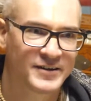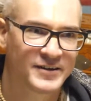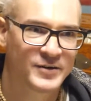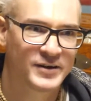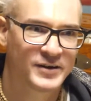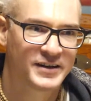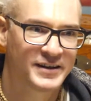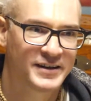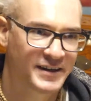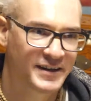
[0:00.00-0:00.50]

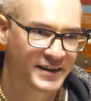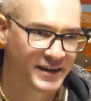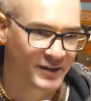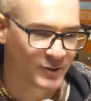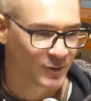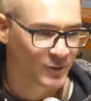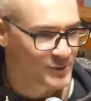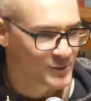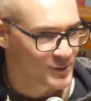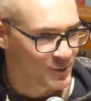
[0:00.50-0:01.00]
He had
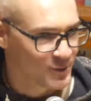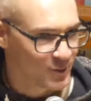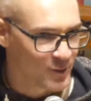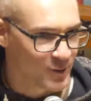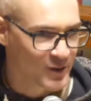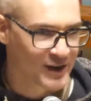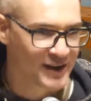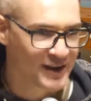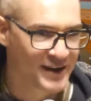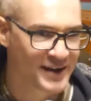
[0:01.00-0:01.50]
also long
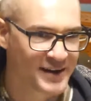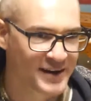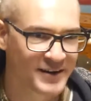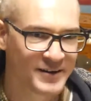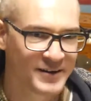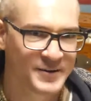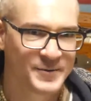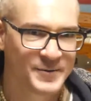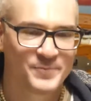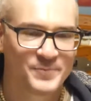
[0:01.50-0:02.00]
hair,
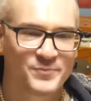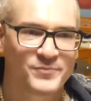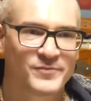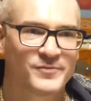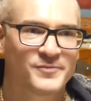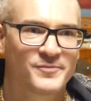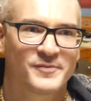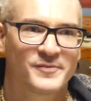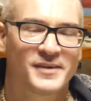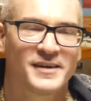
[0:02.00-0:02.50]

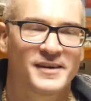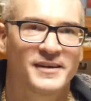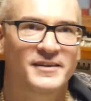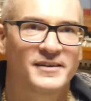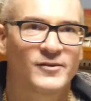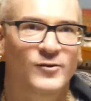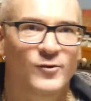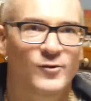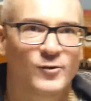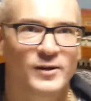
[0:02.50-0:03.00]
and
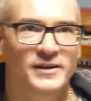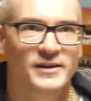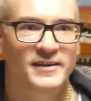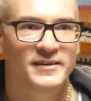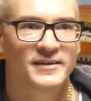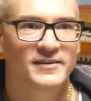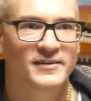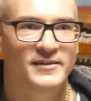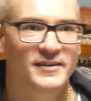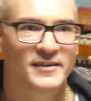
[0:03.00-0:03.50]
only
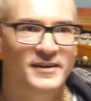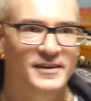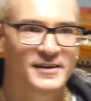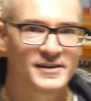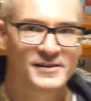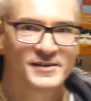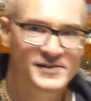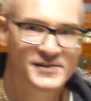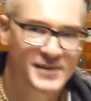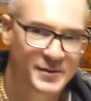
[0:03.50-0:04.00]
that
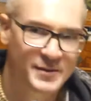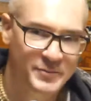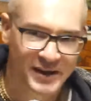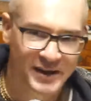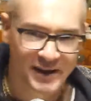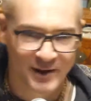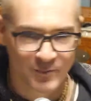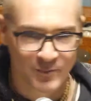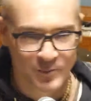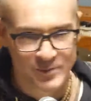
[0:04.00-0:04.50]
some
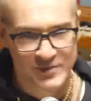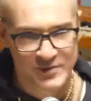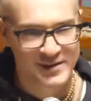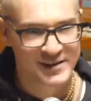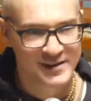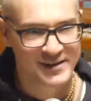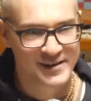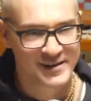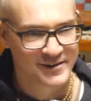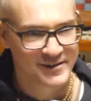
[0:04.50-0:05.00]
hair was
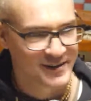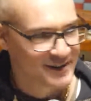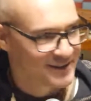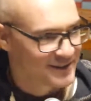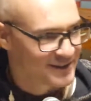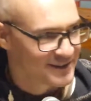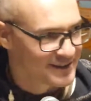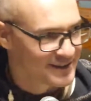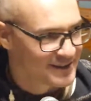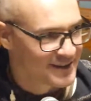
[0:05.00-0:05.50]
here,
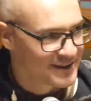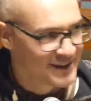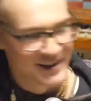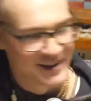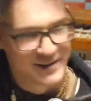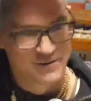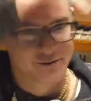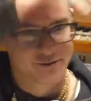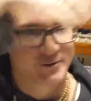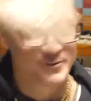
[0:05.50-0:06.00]
and he
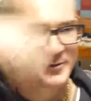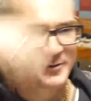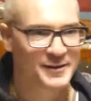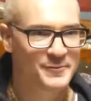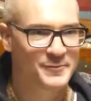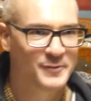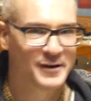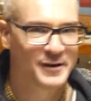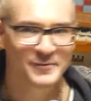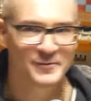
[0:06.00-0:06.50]
left only
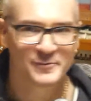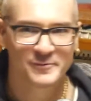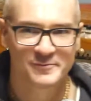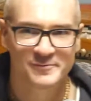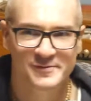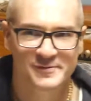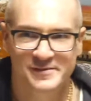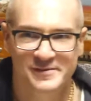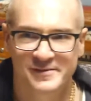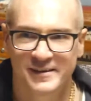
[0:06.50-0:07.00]
one
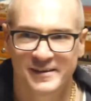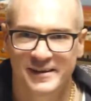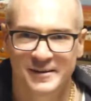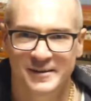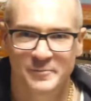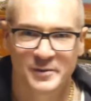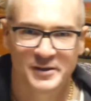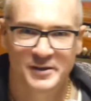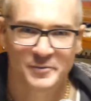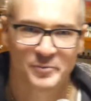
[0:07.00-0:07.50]
little
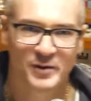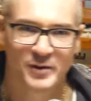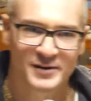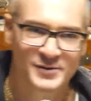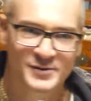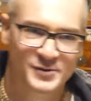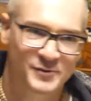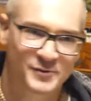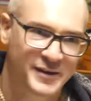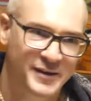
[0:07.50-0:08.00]
bit
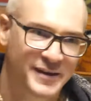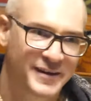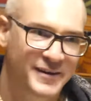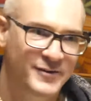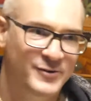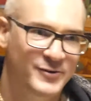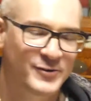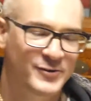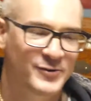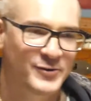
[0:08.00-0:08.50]
parts of hair
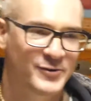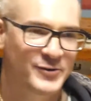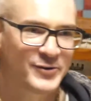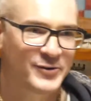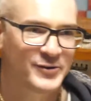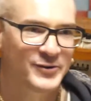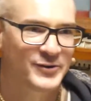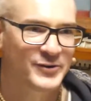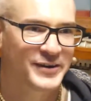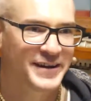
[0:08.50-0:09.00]
on
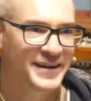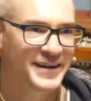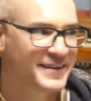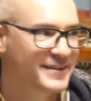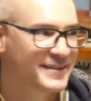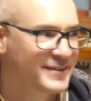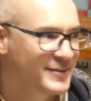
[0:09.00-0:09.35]
the head.